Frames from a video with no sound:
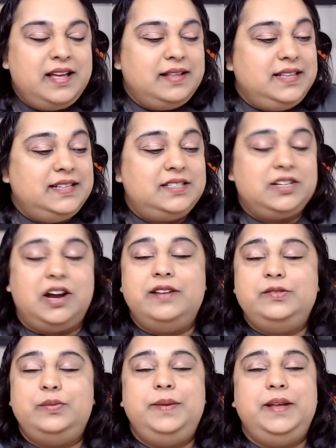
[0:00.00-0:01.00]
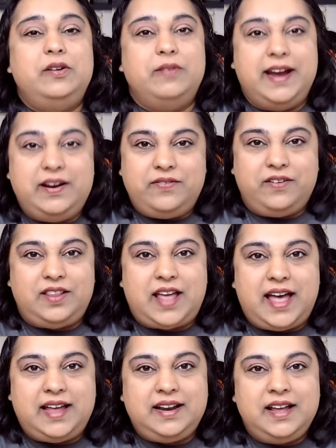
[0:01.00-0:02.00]
these scarves would be great for
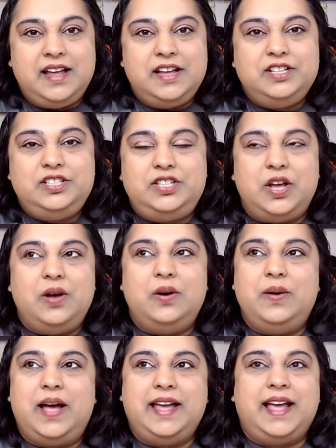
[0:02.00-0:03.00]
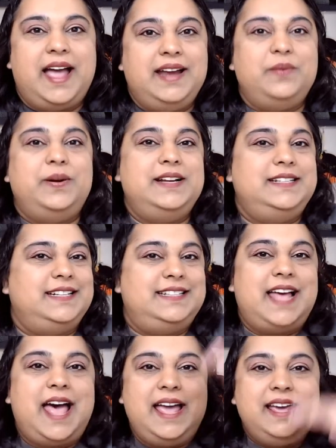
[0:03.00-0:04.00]
that. So I kind of wanted to
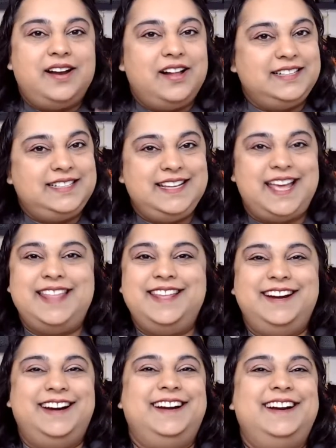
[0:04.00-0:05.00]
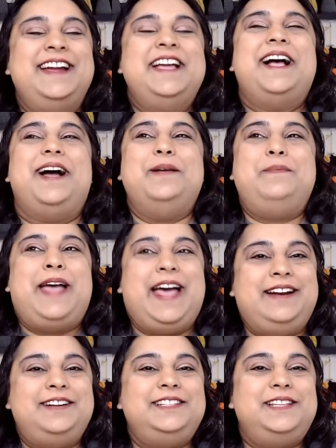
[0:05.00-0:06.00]
tie it all together. Our
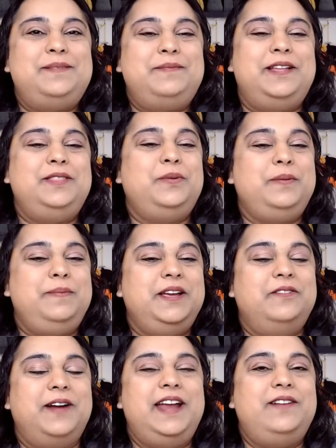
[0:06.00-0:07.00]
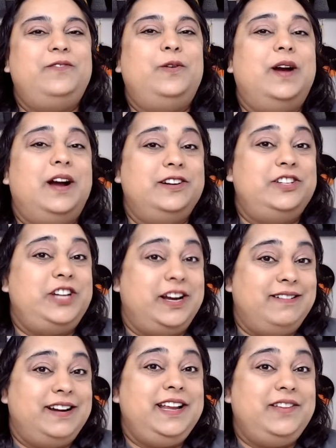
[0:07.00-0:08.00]
patterns of the month would be great for our
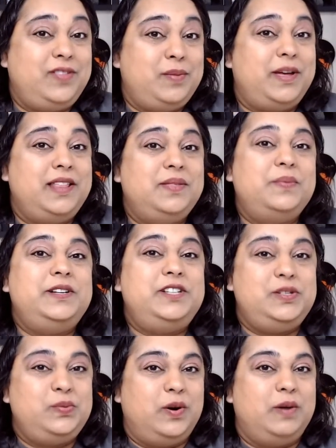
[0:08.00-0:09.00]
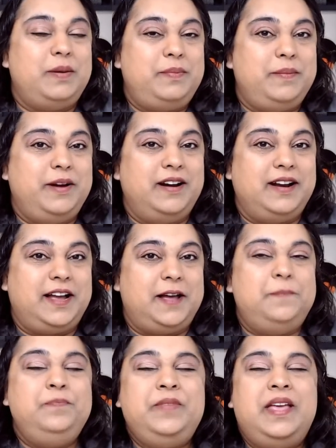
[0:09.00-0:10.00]
charity of the month, which is Warm Up America.
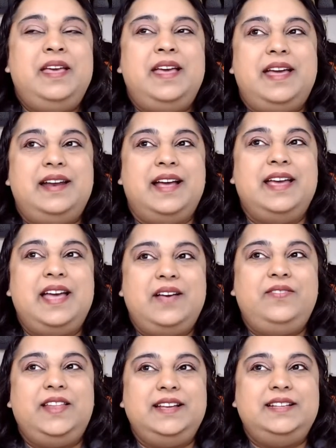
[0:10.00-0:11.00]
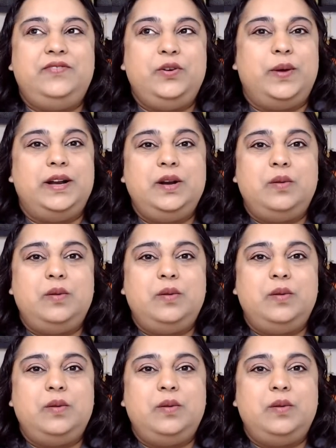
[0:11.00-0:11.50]
And I have links if you want to know